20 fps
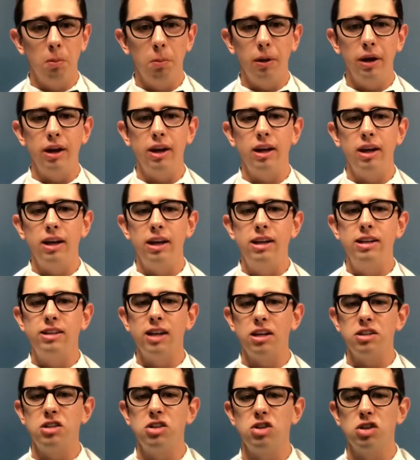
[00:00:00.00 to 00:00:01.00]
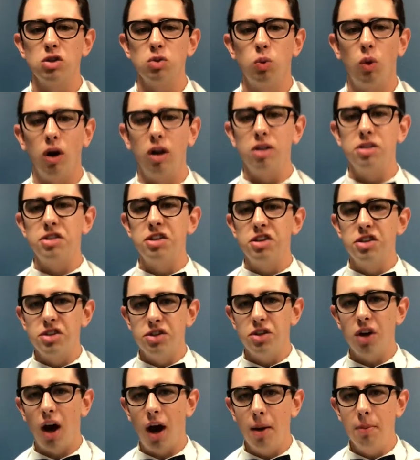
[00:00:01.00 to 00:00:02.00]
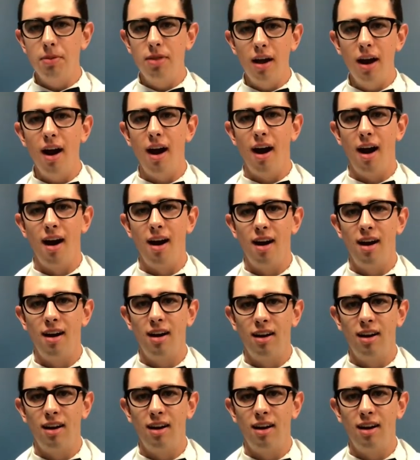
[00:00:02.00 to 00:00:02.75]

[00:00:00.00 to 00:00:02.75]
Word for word: But He doesn't just want us to stop there.